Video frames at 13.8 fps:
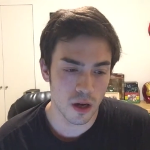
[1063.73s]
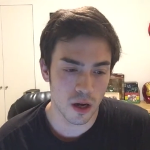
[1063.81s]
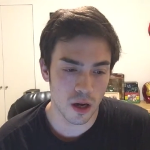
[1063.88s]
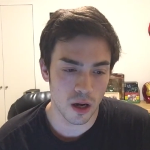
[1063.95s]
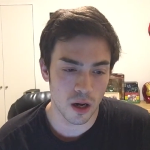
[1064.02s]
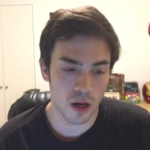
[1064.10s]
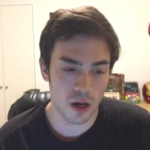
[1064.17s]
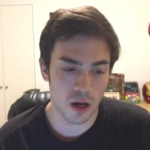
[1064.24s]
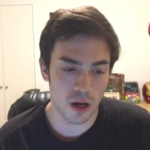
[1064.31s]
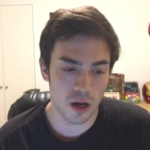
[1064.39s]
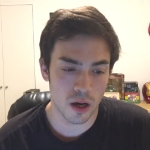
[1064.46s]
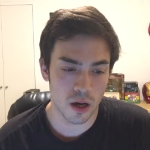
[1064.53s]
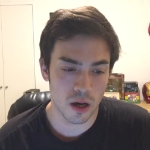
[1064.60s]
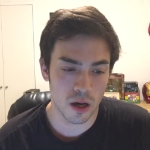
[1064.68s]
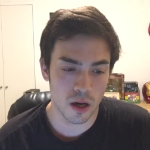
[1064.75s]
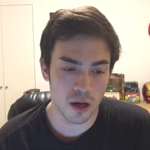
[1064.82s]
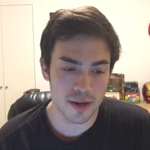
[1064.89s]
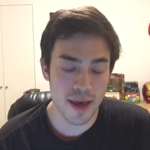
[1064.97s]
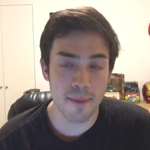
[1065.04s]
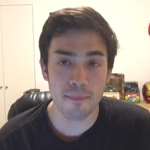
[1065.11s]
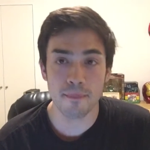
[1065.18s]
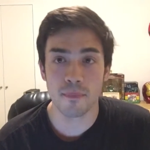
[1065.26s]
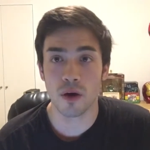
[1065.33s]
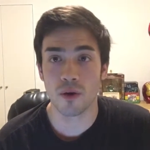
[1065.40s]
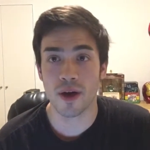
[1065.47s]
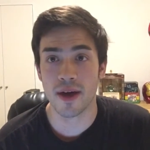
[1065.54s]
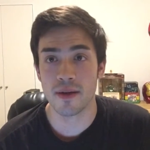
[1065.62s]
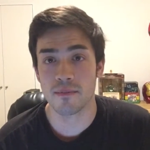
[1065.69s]
Uh, yeah,
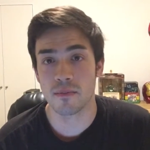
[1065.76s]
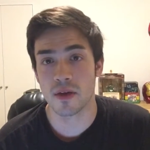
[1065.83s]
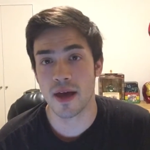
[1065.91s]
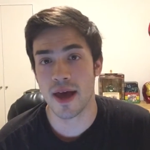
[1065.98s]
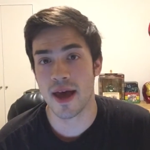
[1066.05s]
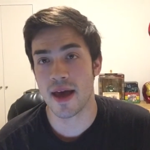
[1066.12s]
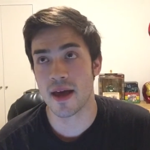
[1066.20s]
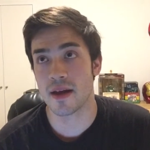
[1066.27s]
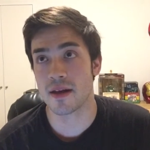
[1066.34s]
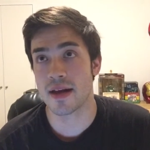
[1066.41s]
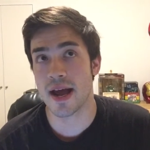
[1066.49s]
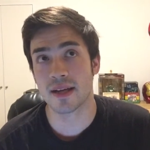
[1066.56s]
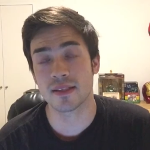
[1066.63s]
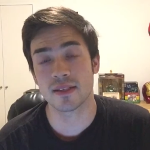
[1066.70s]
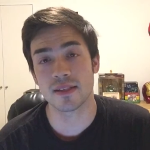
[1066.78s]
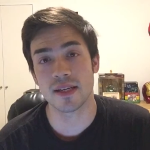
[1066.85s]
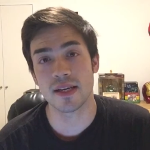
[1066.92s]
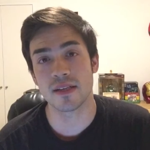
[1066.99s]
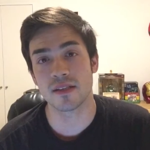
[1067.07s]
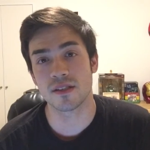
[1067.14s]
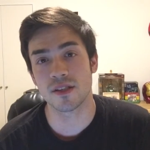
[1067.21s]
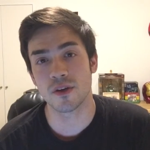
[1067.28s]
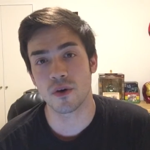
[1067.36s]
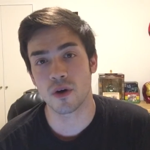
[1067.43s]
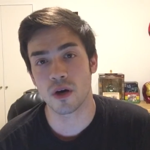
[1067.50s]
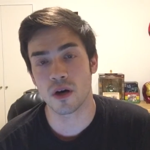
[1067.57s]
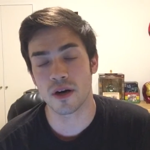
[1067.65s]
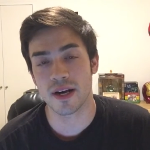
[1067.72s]
okay. And next is
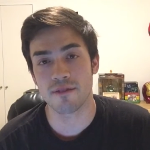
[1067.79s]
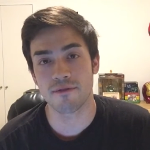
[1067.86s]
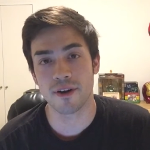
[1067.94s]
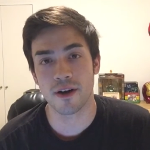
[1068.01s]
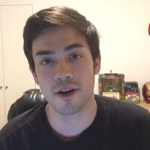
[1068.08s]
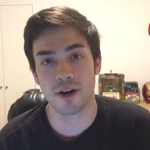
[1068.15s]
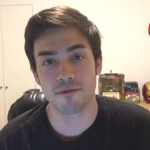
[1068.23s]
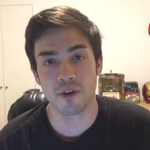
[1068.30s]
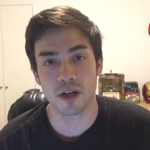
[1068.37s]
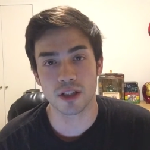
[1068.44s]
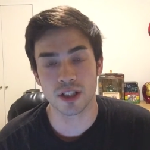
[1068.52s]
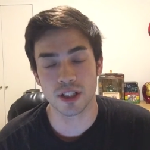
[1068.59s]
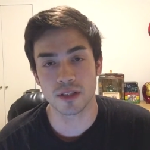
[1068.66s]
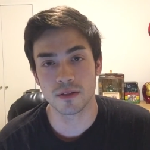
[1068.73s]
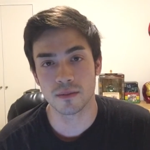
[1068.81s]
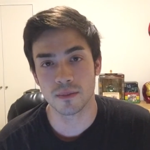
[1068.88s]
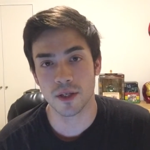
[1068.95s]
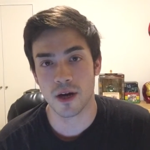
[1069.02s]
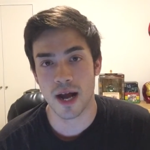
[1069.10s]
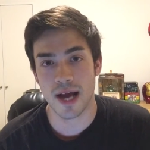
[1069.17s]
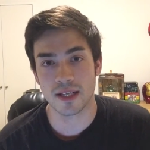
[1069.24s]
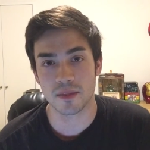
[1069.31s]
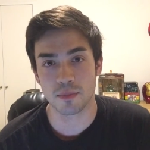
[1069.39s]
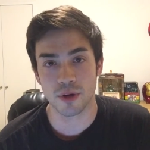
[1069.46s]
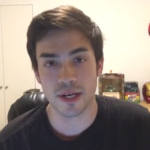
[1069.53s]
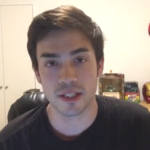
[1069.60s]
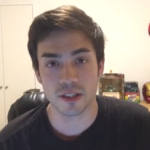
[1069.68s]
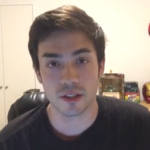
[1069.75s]
your inferior function. Your
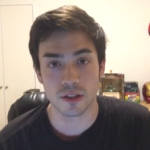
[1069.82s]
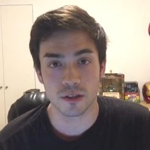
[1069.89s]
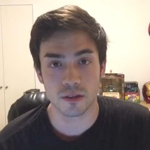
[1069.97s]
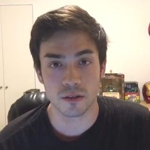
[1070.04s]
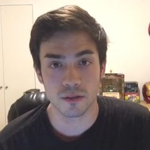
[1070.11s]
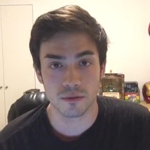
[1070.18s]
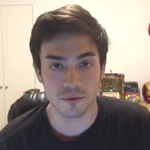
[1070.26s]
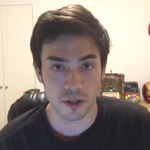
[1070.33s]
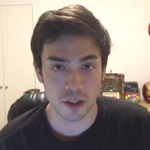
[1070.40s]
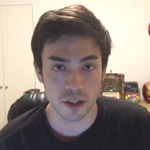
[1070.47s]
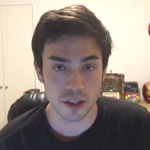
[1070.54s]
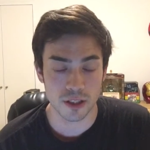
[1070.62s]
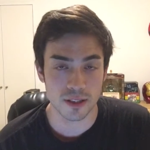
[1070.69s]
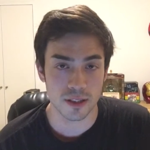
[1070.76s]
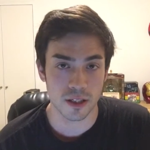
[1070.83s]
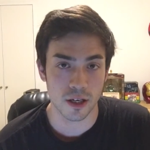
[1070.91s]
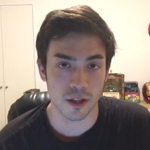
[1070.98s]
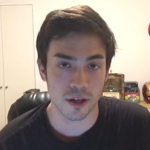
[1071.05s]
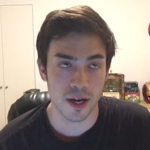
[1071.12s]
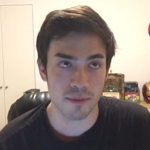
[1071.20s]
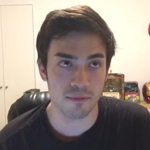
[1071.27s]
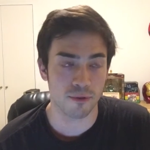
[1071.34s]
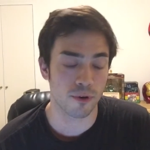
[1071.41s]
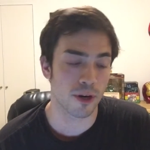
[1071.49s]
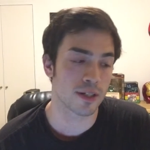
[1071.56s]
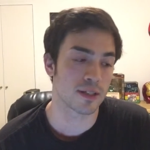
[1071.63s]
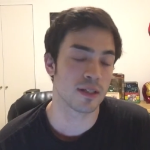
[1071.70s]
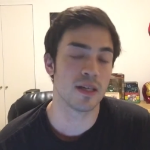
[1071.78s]
aspirational function is another name
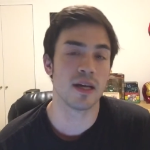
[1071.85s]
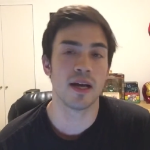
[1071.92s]
for it.